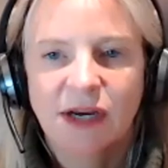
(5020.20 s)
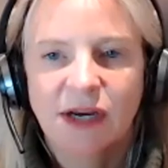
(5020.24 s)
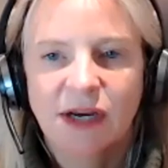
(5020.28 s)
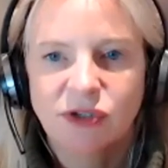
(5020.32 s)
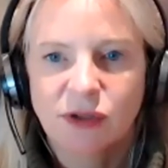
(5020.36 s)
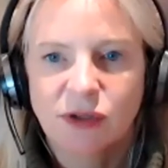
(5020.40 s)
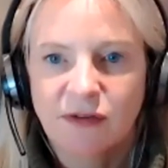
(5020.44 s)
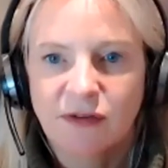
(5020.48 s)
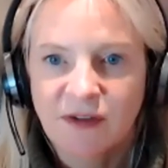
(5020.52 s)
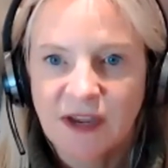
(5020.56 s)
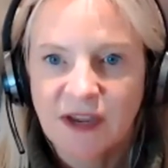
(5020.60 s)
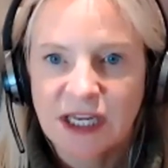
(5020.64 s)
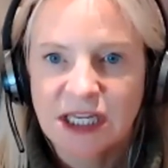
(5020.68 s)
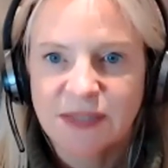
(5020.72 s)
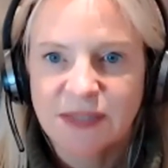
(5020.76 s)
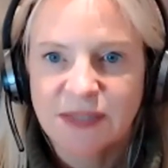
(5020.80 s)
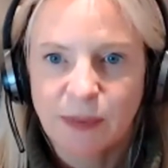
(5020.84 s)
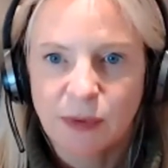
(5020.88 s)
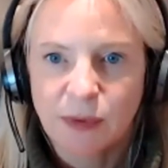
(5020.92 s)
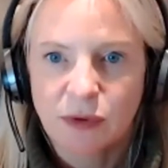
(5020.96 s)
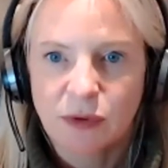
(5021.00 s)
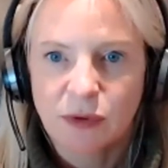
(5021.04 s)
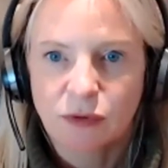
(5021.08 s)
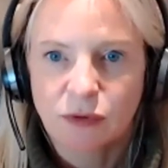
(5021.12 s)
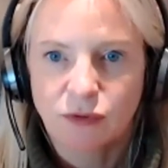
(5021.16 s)
it on the
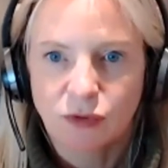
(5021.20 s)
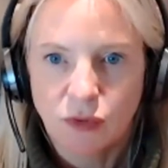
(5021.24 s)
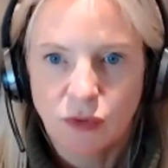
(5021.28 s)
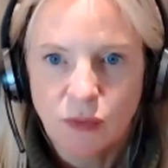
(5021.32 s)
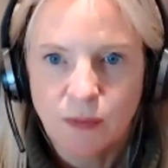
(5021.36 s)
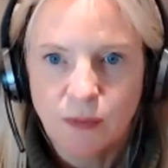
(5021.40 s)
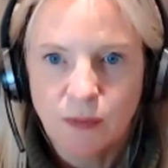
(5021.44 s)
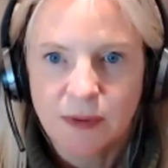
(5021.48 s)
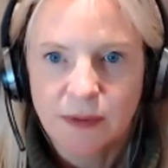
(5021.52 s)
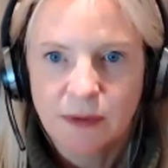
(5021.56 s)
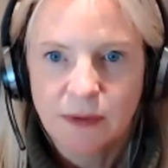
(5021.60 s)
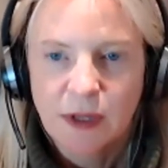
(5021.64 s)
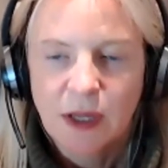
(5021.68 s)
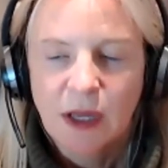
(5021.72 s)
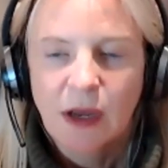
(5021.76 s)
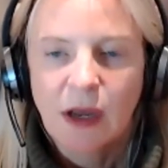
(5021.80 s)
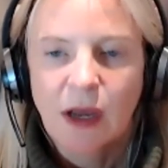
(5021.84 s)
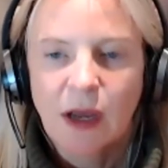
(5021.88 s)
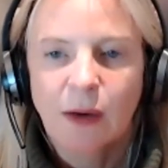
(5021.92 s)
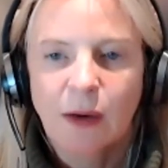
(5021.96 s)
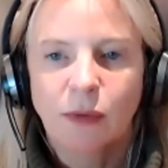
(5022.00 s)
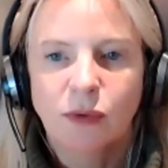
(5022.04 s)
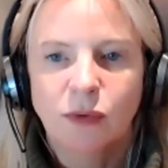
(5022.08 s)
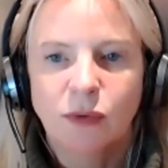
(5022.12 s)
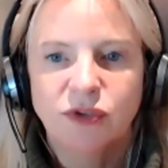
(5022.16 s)
Facebook group.
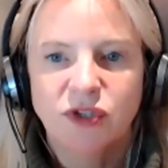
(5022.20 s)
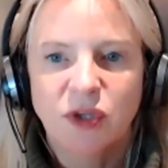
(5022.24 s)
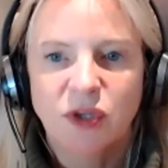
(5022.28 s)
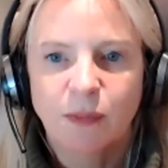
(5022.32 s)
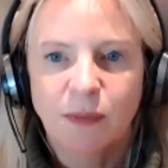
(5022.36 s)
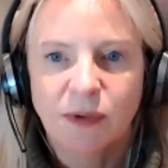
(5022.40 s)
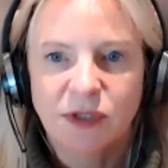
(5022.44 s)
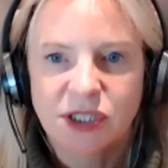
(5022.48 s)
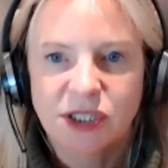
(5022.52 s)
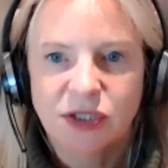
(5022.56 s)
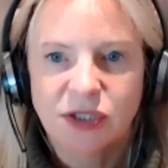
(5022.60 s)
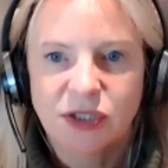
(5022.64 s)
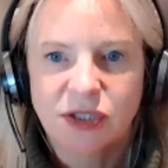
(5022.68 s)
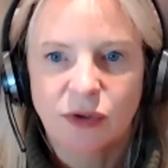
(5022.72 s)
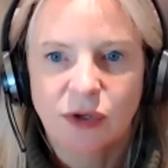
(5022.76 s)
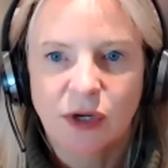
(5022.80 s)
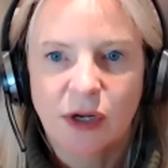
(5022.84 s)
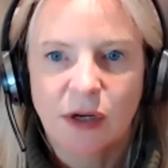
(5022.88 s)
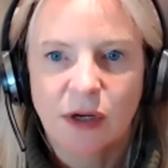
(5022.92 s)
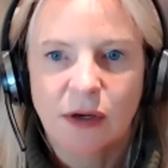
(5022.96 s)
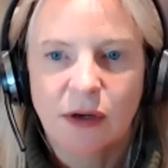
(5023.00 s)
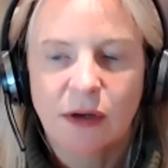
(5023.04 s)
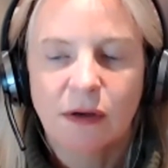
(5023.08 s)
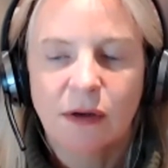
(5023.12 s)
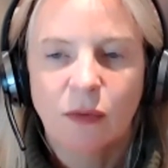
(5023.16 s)
I will also put it on
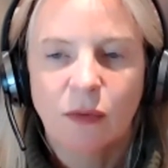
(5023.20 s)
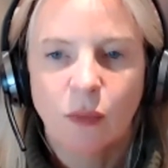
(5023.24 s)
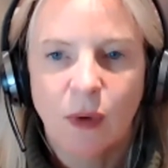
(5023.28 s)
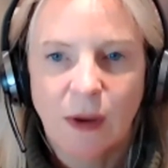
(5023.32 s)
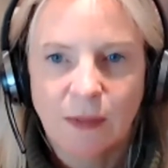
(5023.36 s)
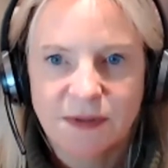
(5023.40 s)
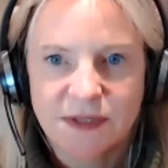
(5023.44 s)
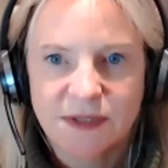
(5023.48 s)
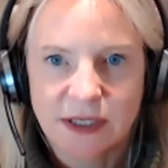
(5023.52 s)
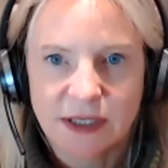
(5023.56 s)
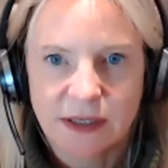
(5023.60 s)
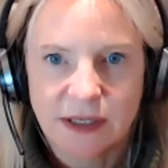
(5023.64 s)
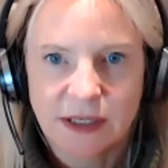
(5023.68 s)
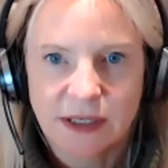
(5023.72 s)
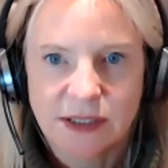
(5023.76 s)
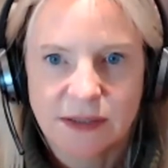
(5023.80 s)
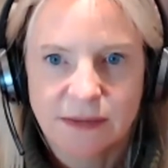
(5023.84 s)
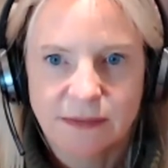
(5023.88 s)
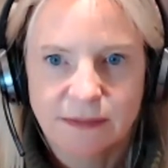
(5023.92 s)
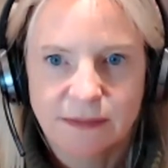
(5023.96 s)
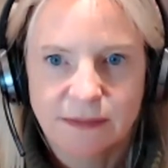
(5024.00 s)
our website.